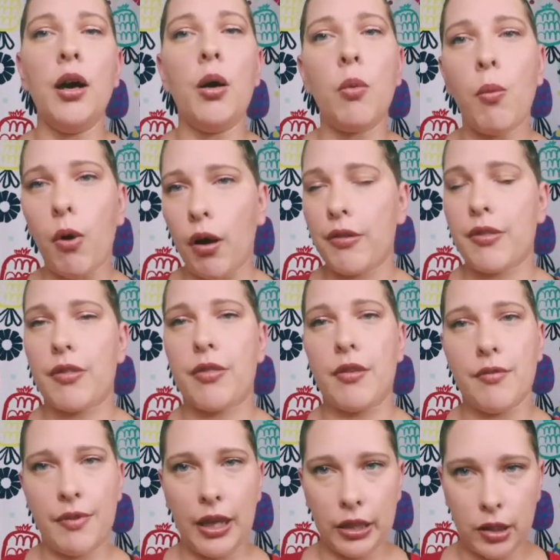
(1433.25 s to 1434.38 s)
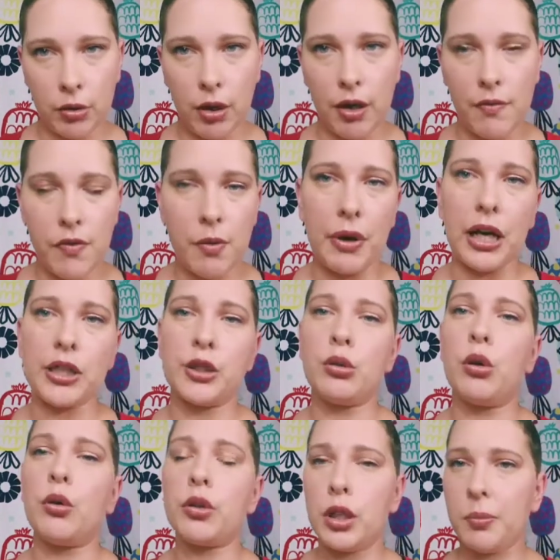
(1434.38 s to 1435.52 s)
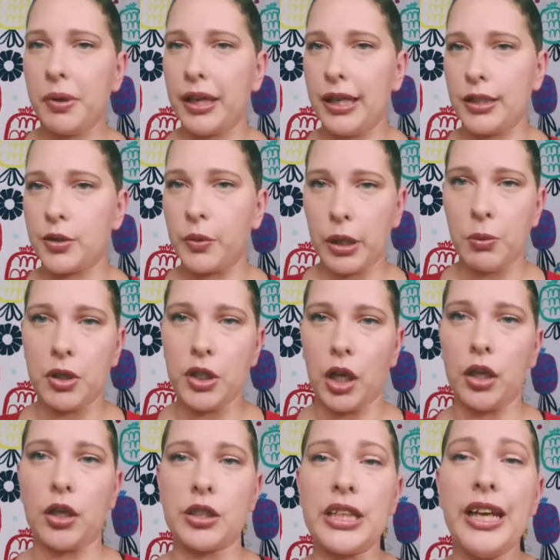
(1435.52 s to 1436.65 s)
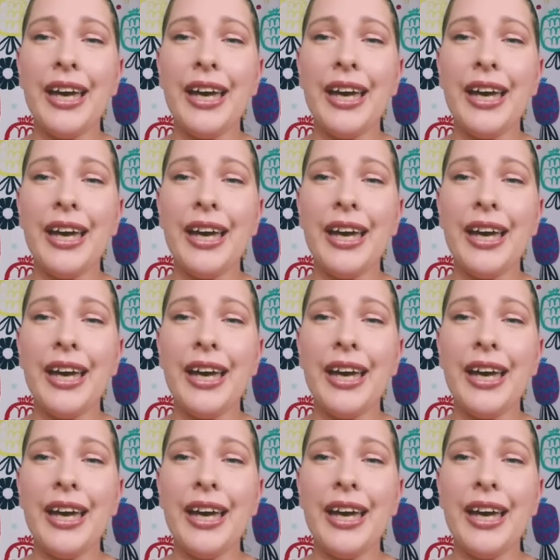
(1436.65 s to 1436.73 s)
worth the value of the box. You only pay $21.